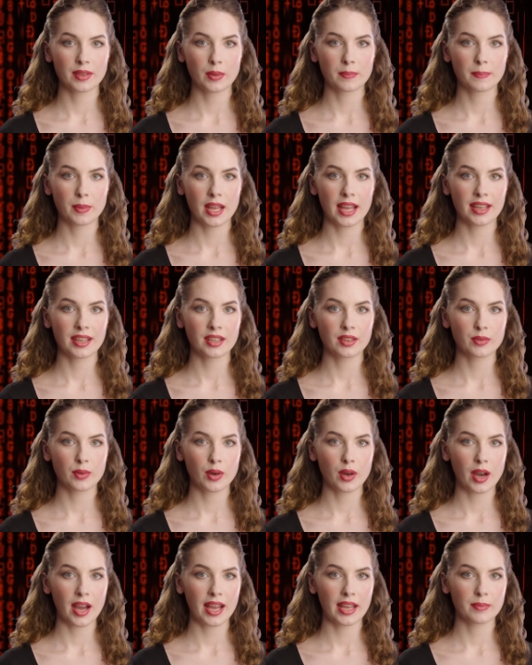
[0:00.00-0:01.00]
Compliance
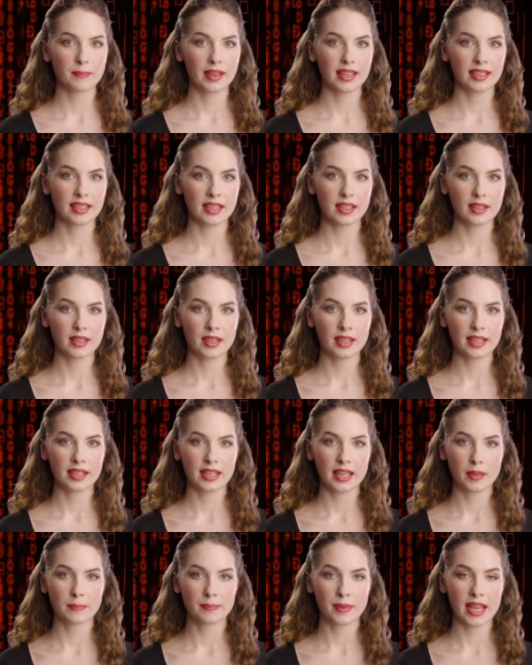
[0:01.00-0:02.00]
requirements.
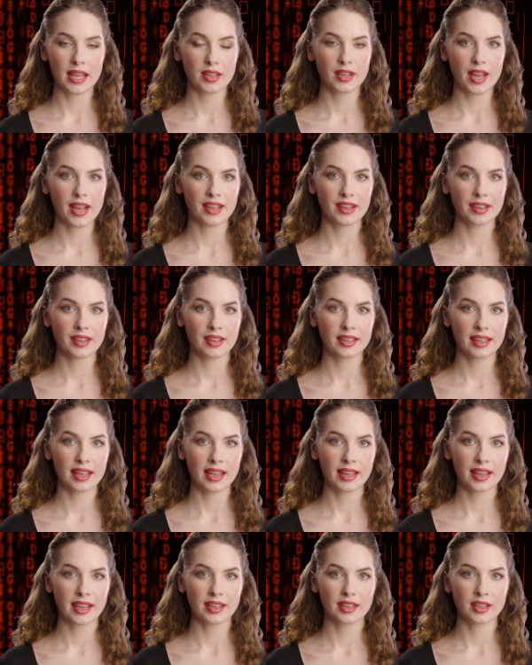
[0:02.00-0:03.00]
Some regulations
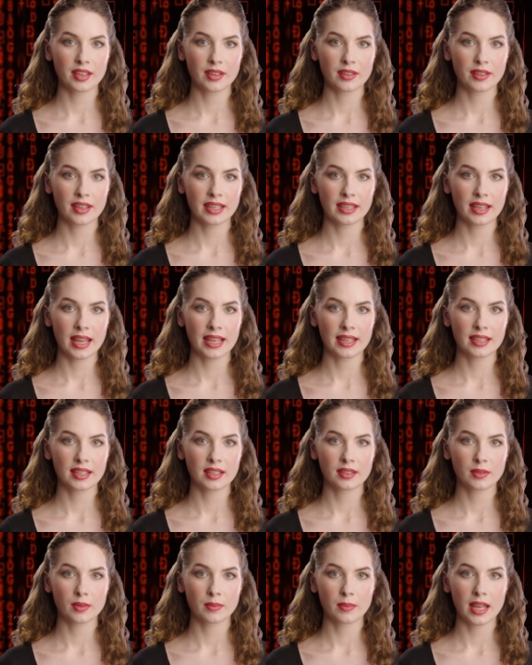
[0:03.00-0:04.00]
and industry
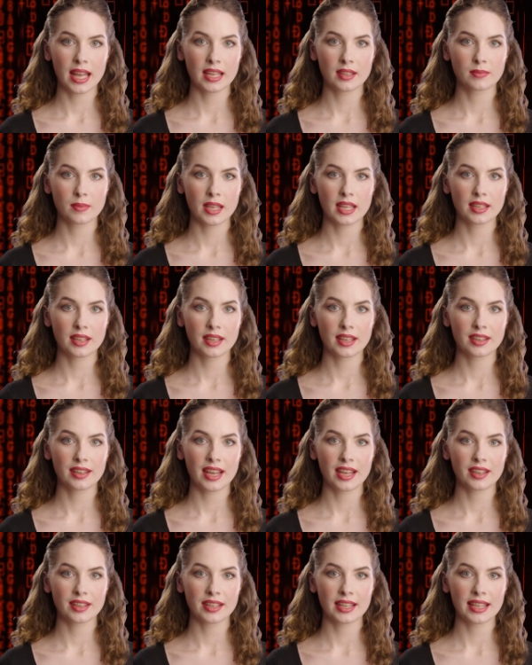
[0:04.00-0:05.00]
standards require regular
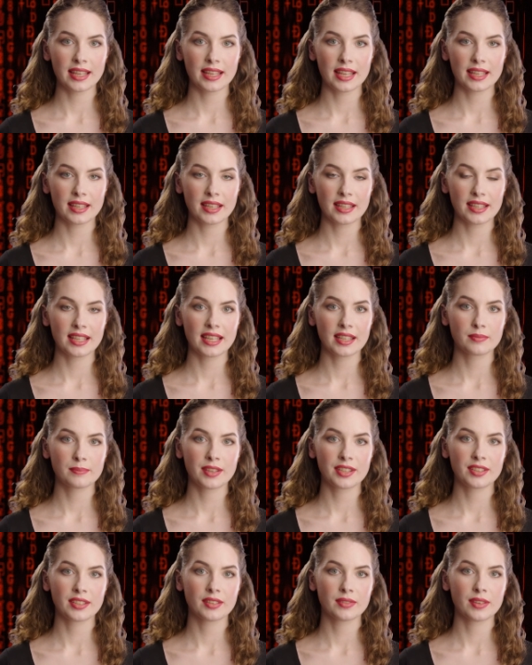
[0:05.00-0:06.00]
testing and
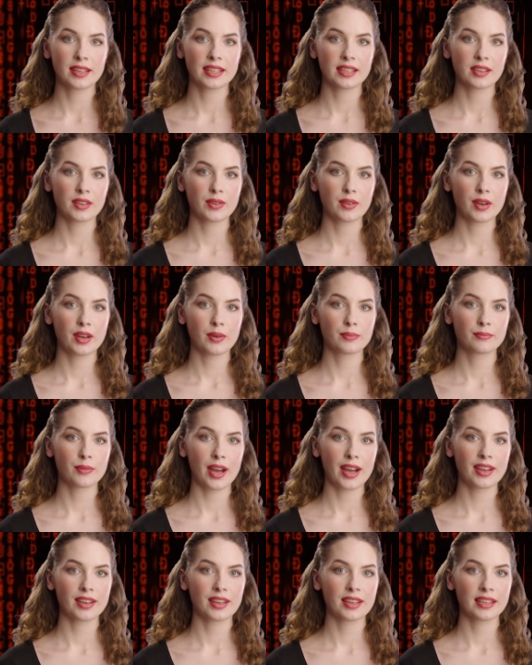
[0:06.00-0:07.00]
assessments to ensure
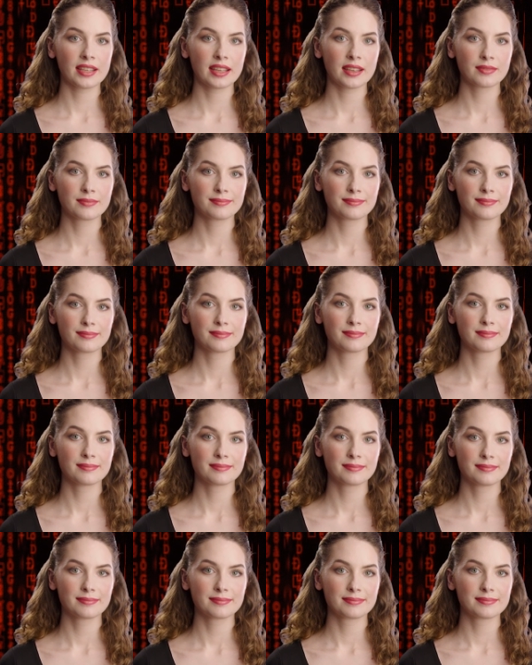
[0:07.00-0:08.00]
compliance.
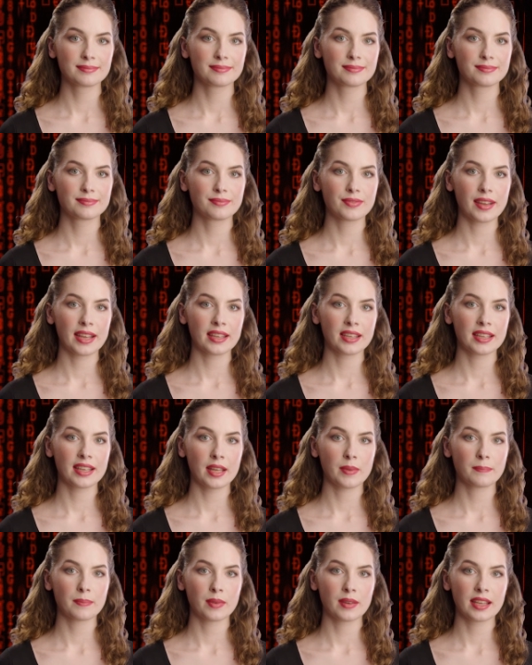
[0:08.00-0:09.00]
In
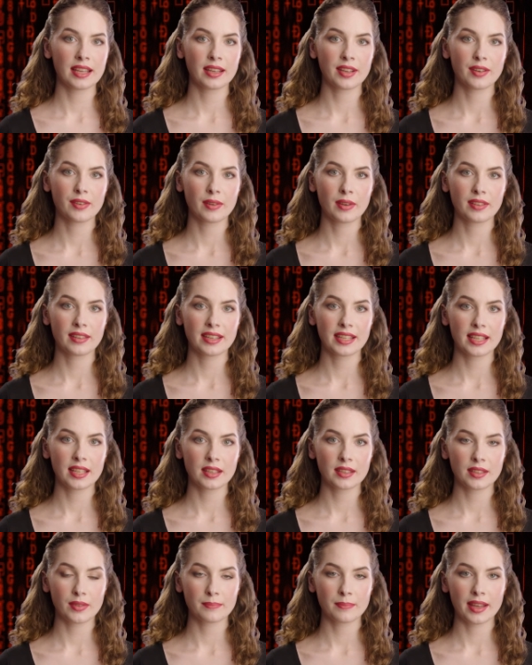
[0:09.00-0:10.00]
summary,
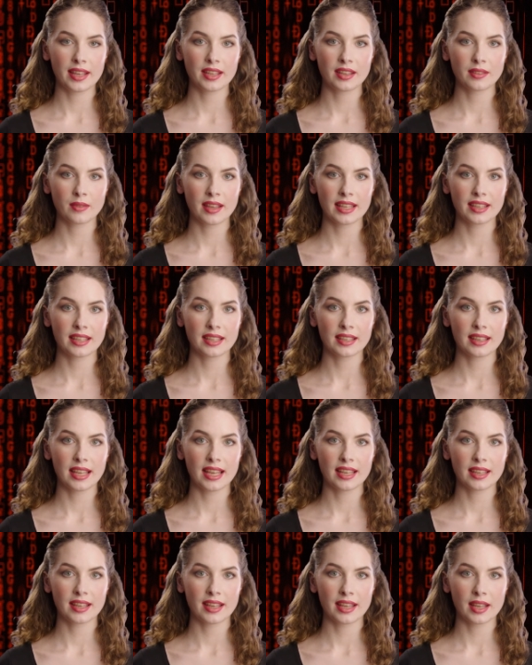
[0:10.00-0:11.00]
continuous penetration
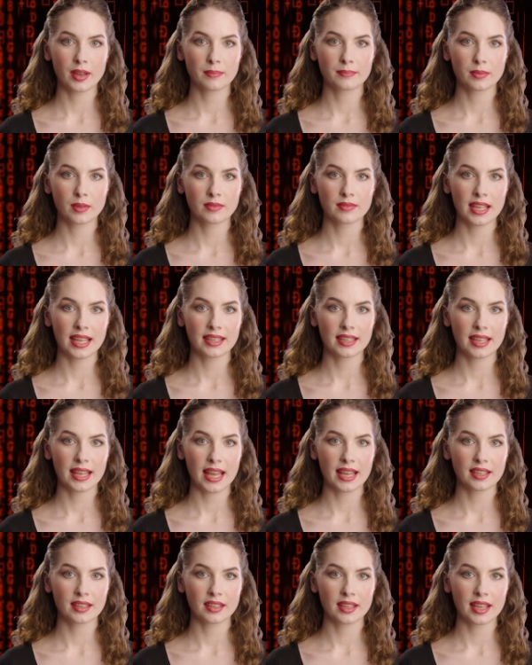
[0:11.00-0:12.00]
testing can provide an
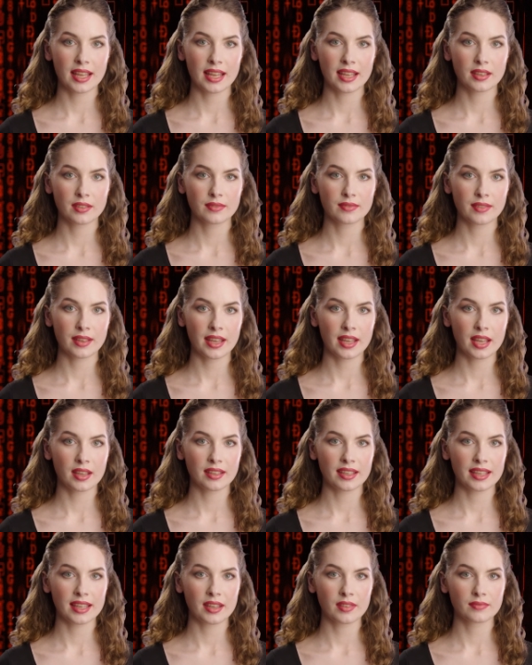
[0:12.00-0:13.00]
extra layer of
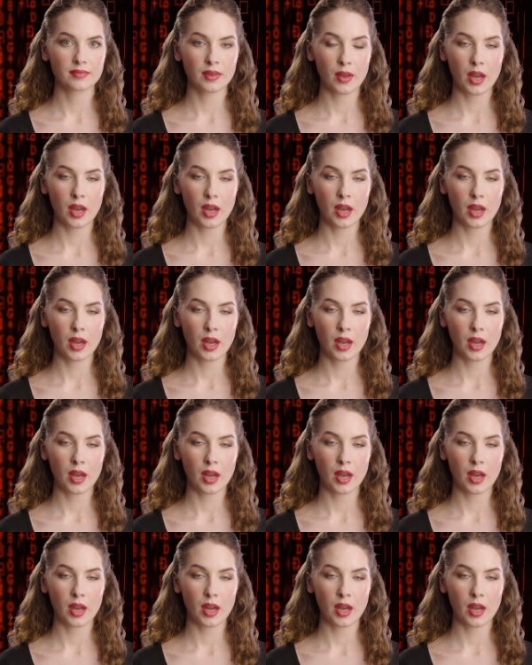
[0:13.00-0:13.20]
security